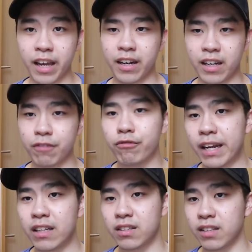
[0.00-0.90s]
and then it
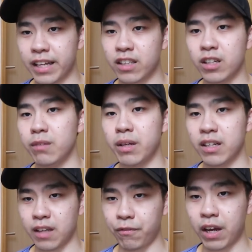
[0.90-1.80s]
rains like 30
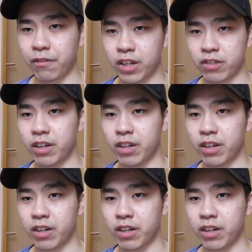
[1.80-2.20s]
minutes after I finish